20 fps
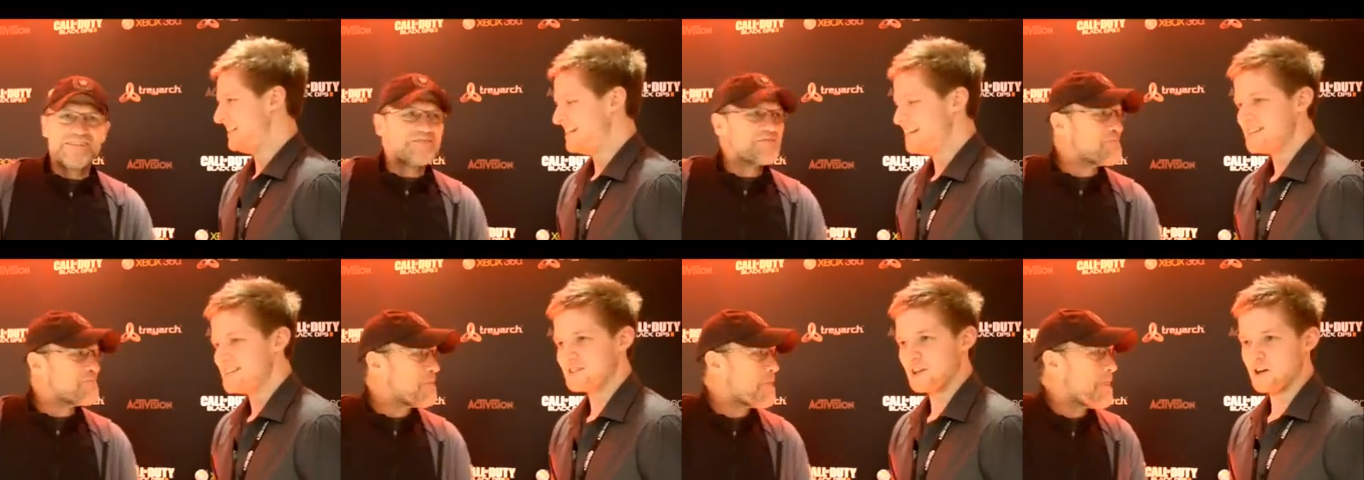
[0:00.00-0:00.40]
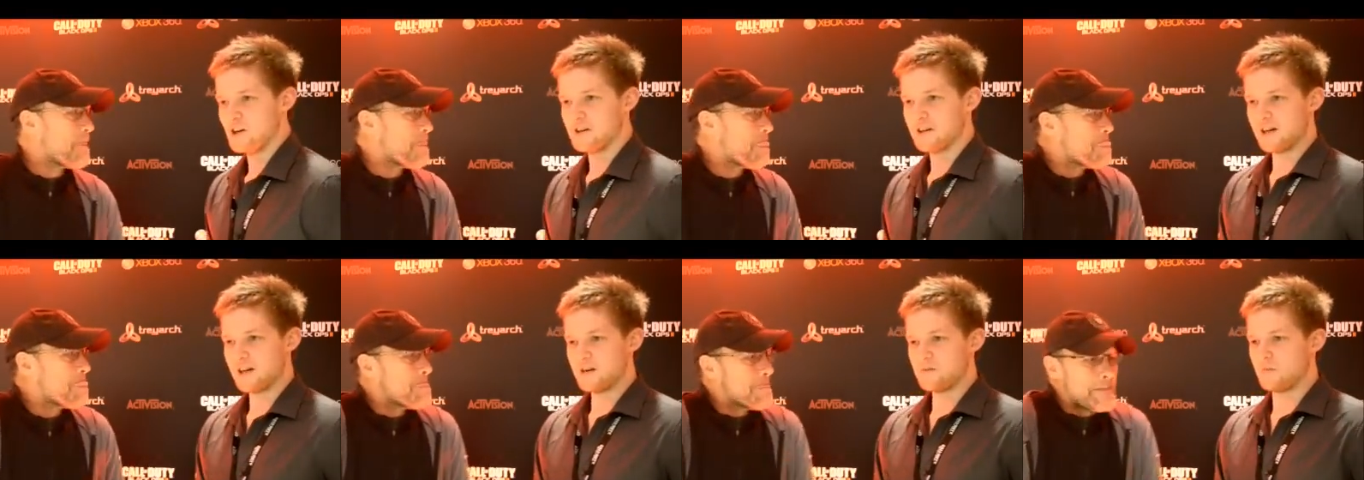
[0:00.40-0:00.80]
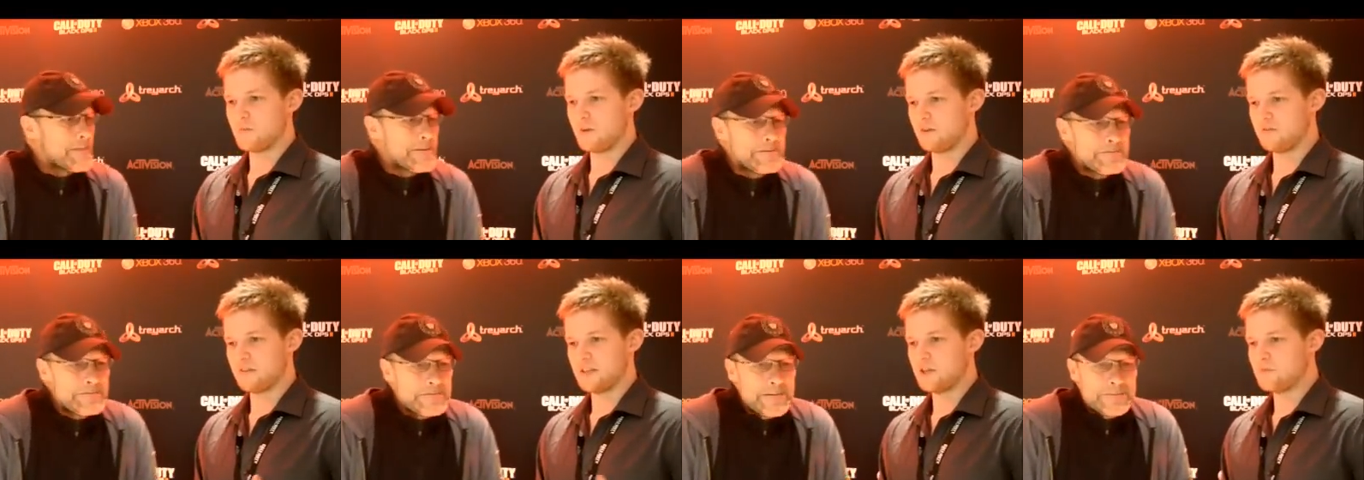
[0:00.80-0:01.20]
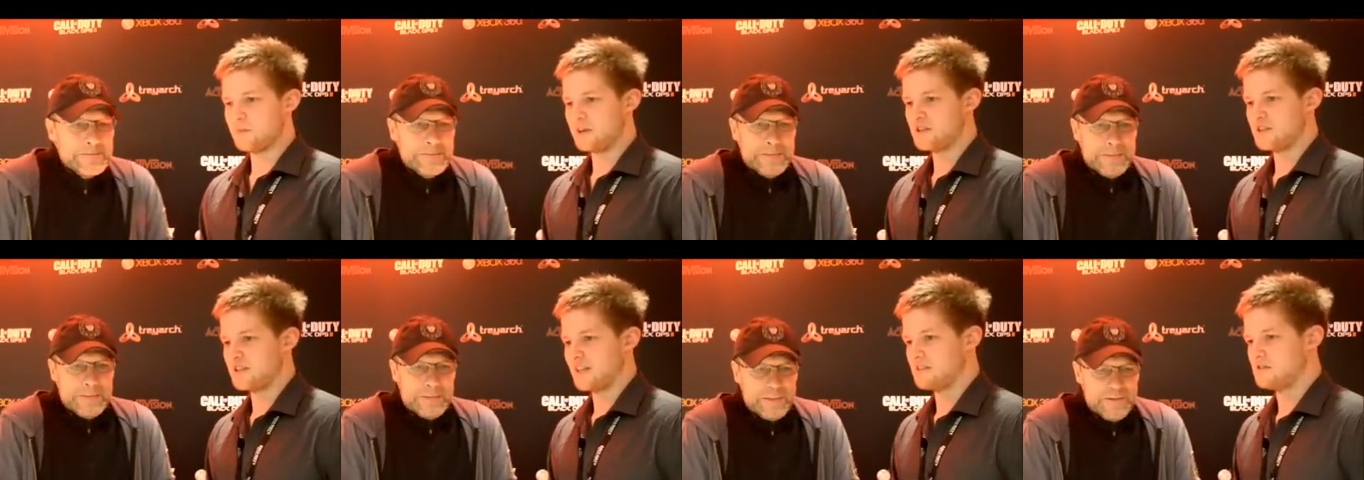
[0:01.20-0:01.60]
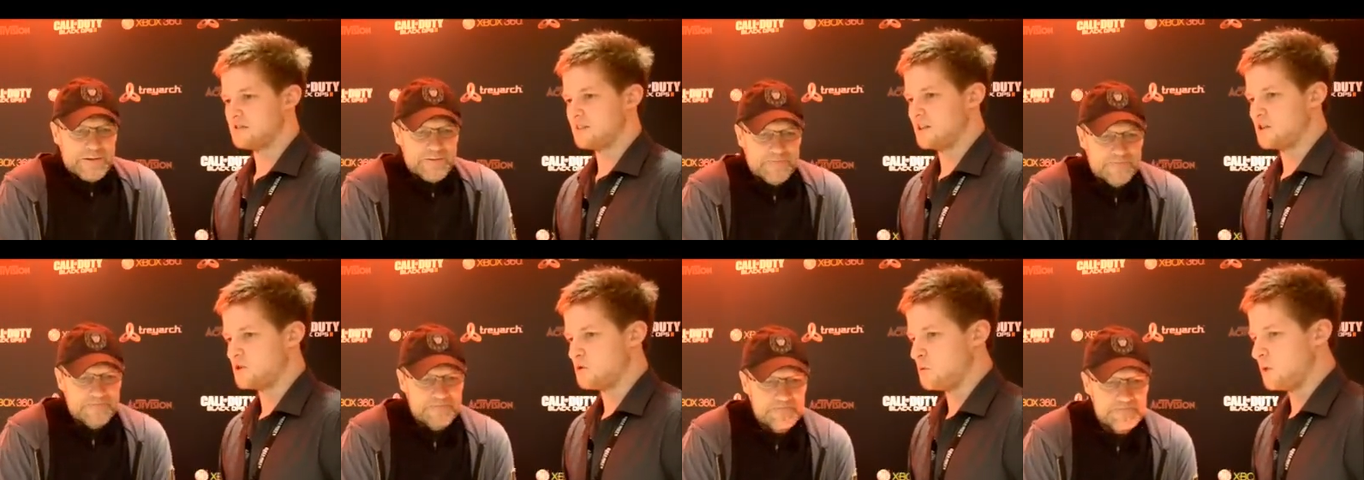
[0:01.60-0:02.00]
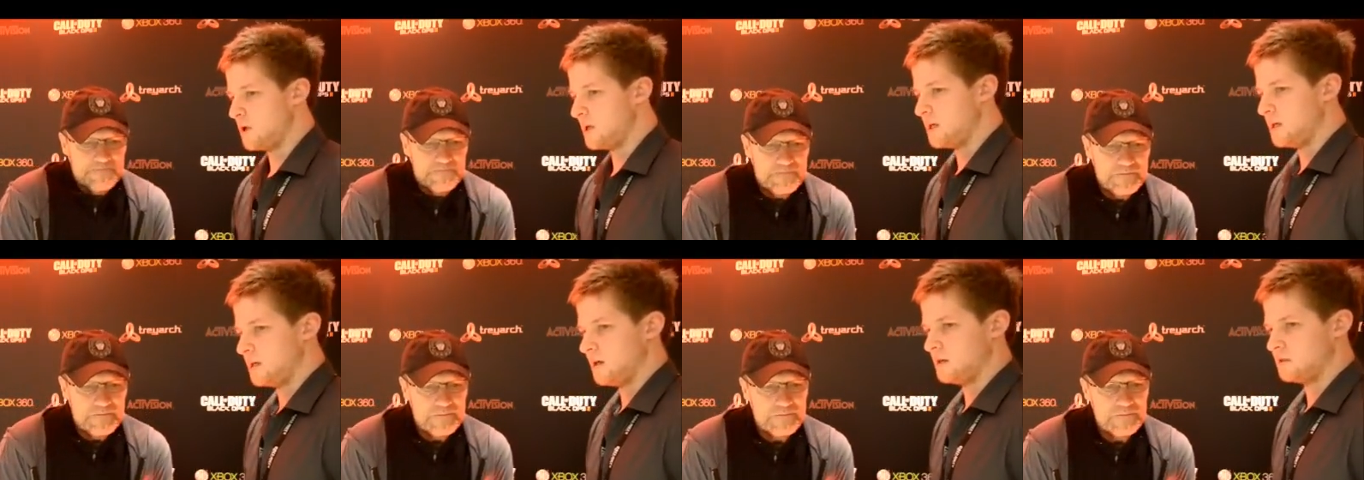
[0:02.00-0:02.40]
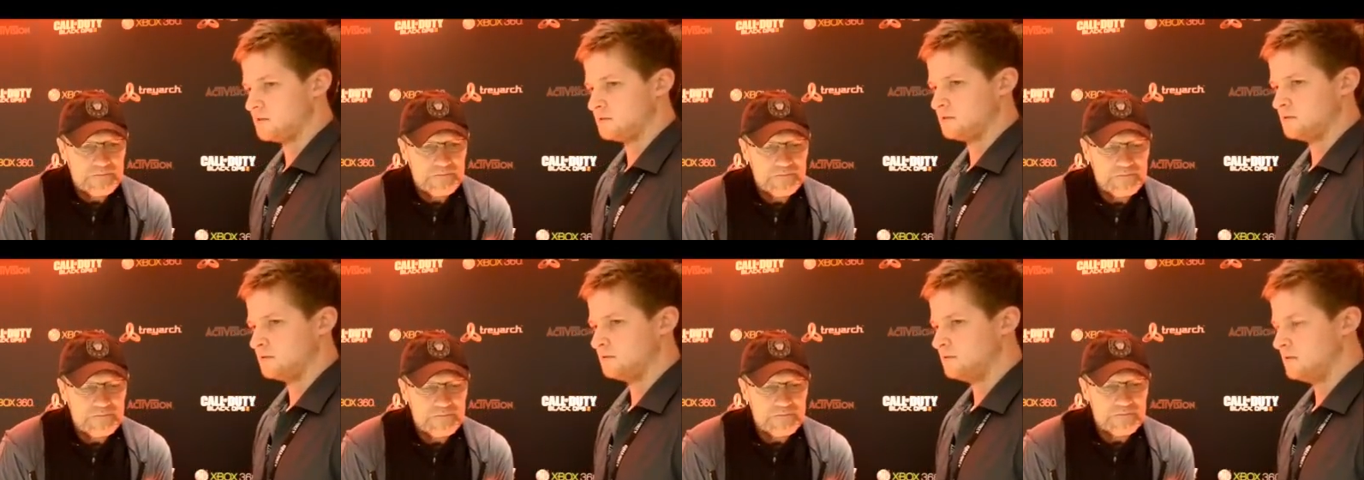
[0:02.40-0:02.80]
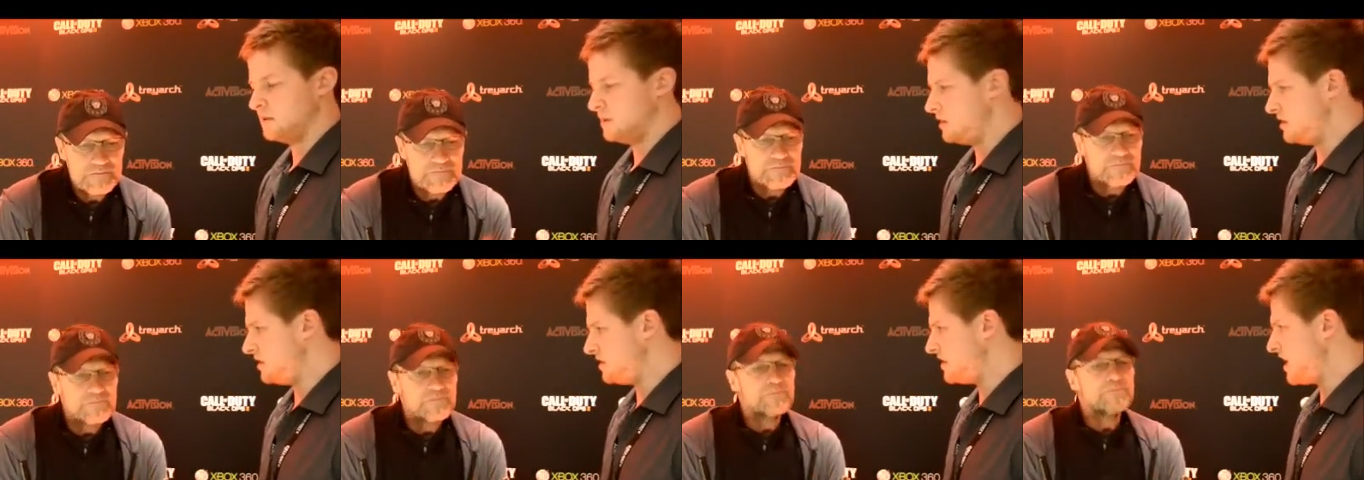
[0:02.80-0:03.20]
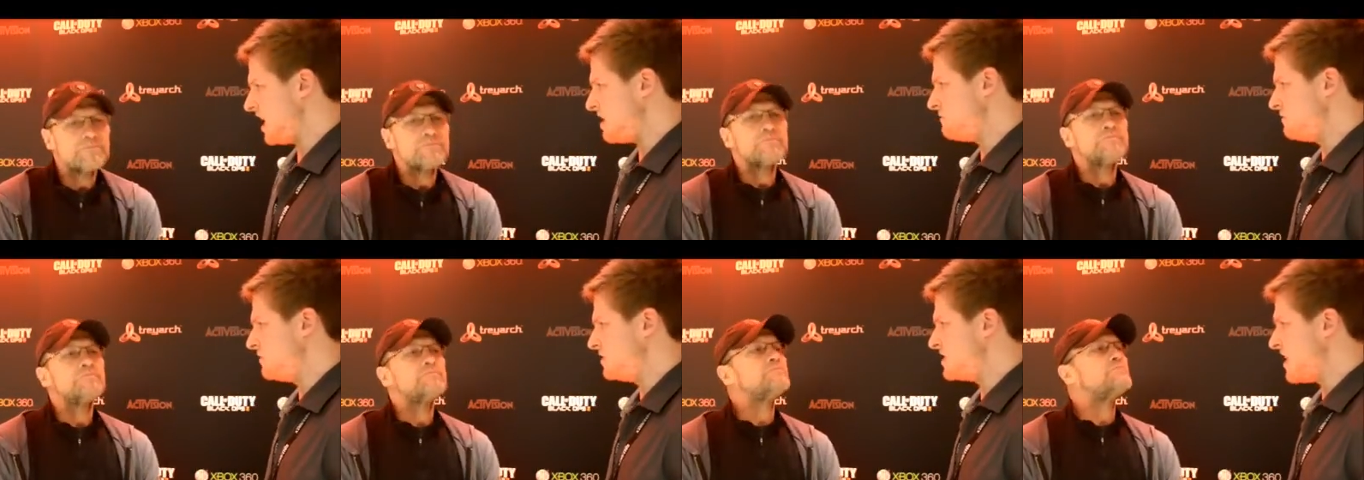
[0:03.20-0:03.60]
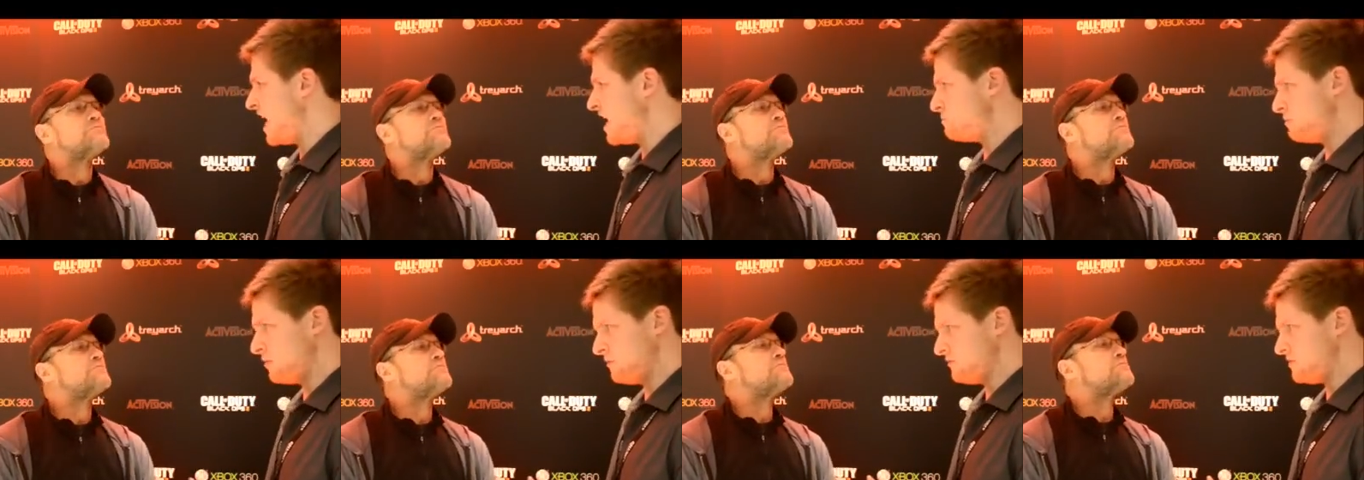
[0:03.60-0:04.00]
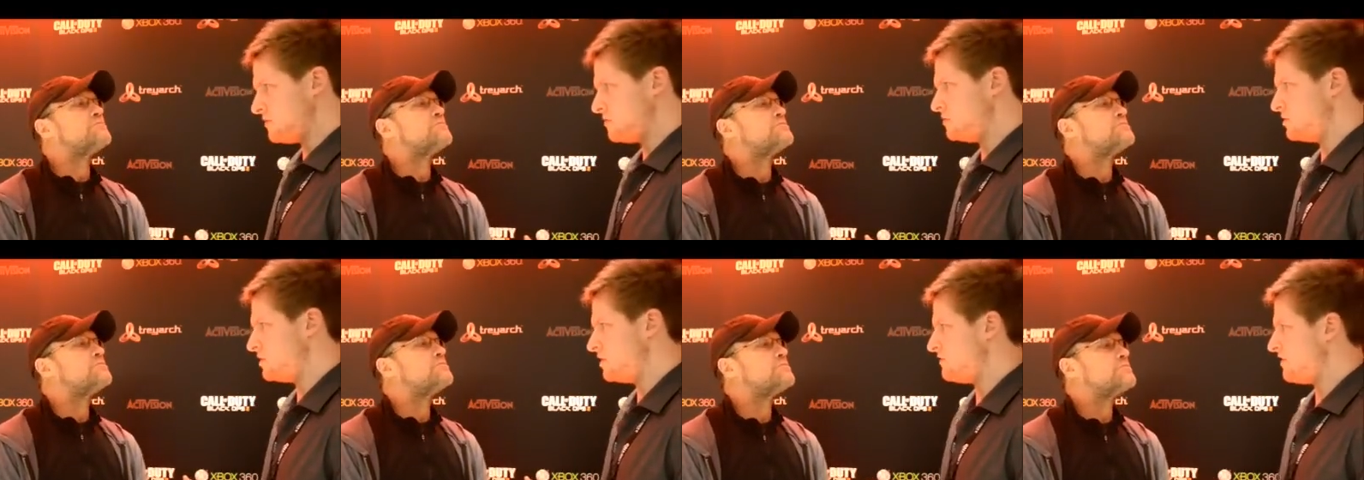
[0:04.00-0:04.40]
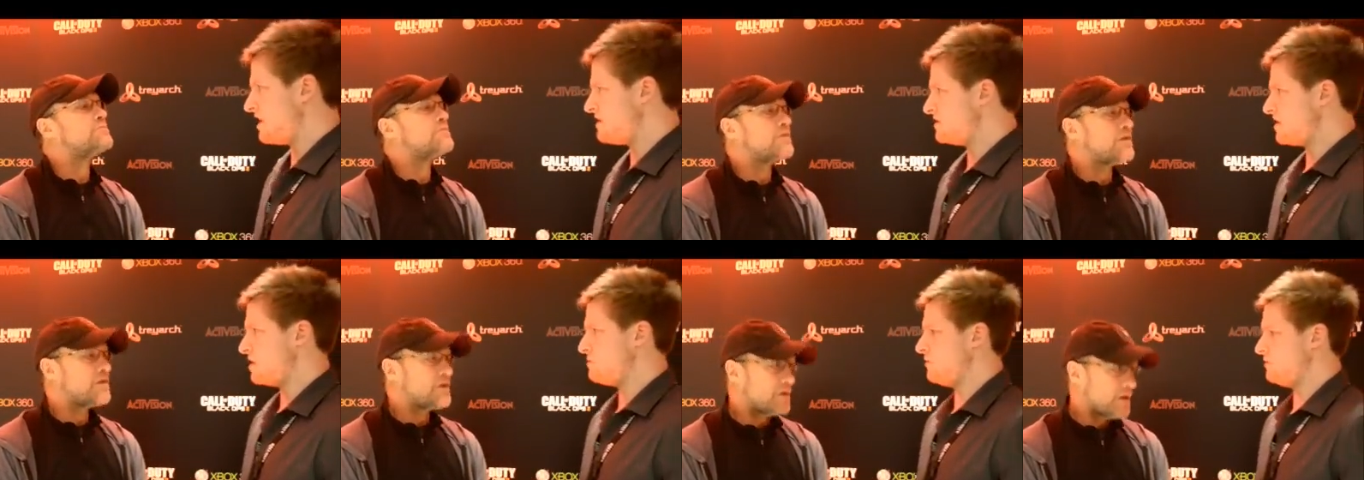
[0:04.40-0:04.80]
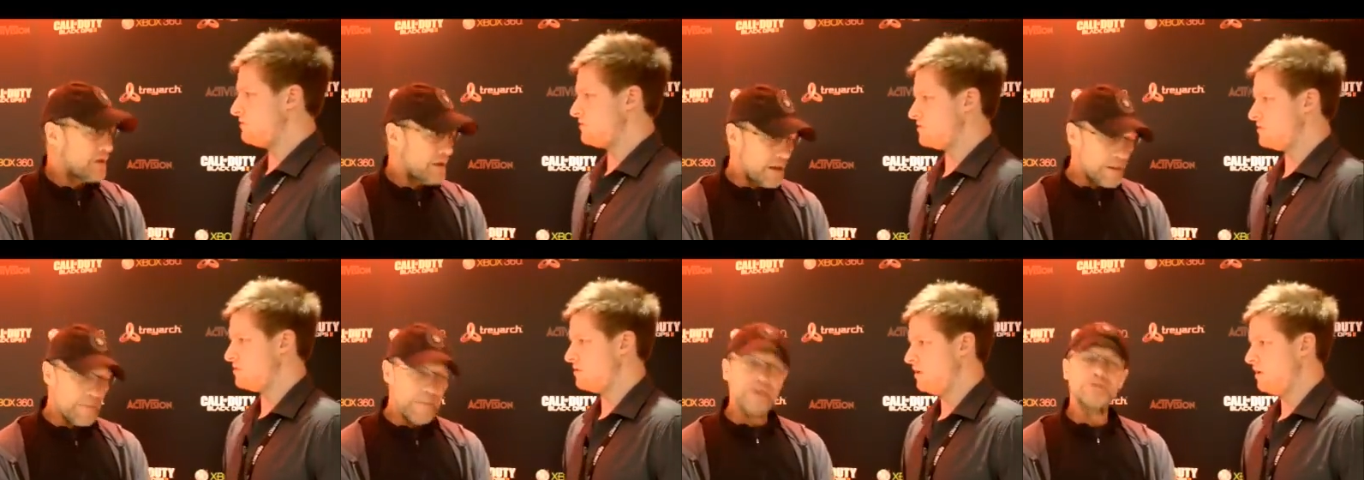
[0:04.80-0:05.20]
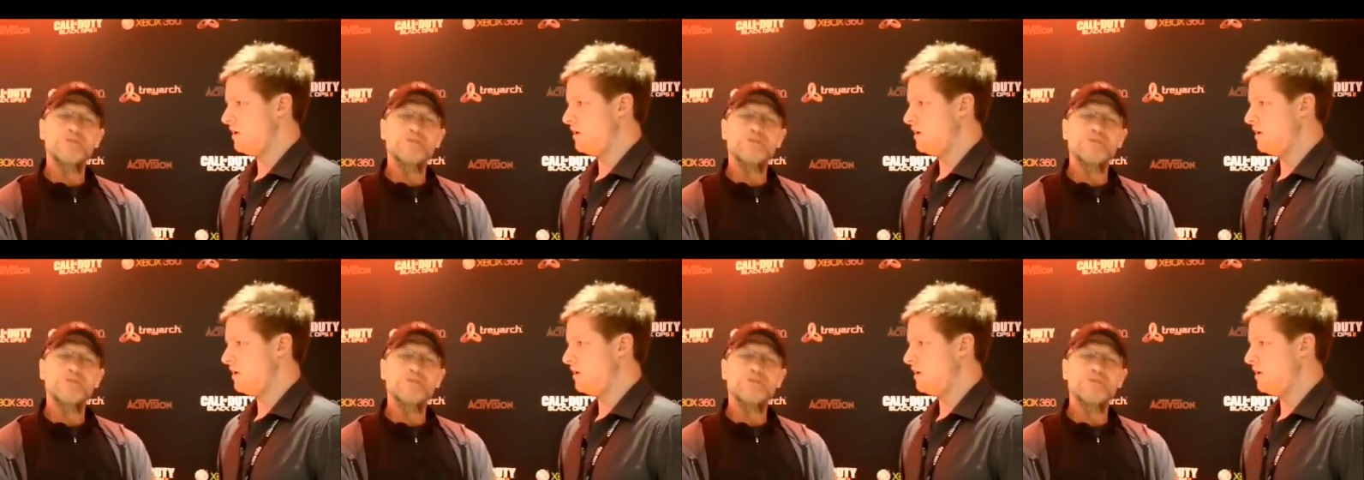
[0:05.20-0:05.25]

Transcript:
Speaker 1: So um, I think you mentioned downstairs you were working on this game for ten months, was it around ten months? About